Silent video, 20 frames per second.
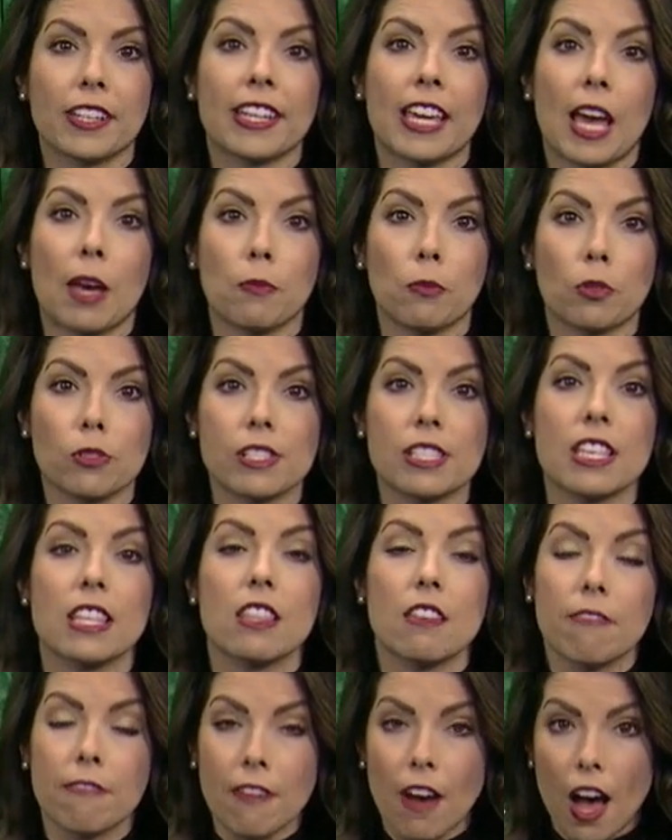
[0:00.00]
Again, we'll see
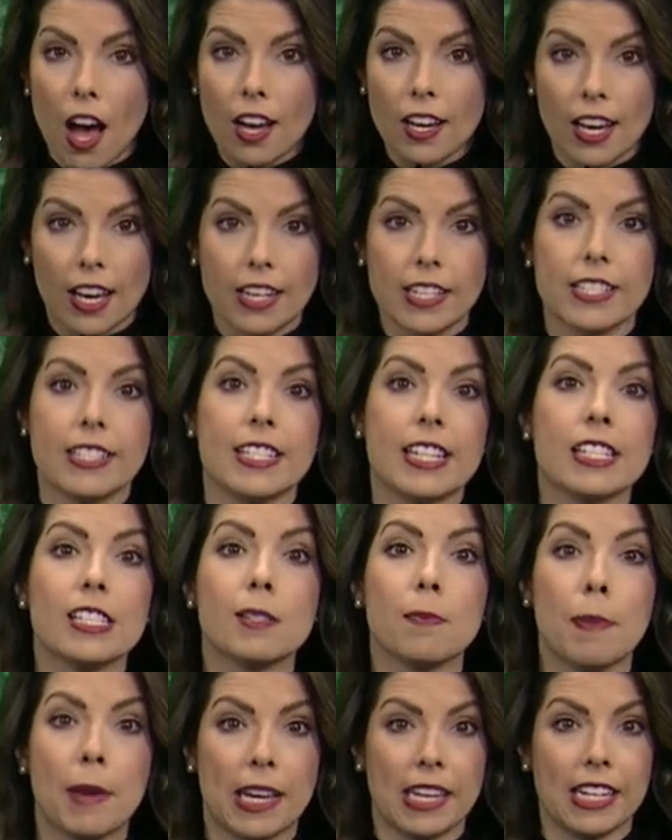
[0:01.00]
the fog kind of
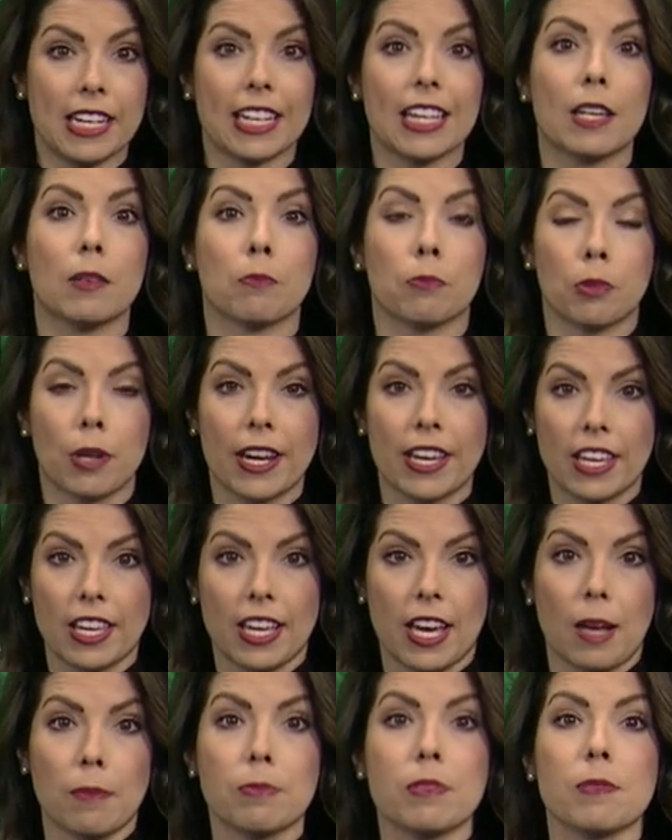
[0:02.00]
dissipating and
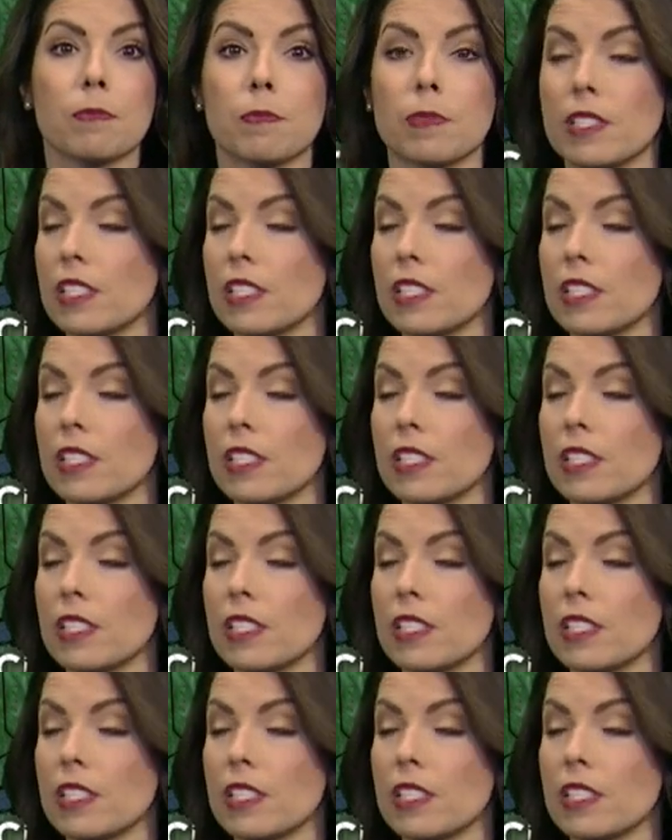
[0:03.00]
breaking up some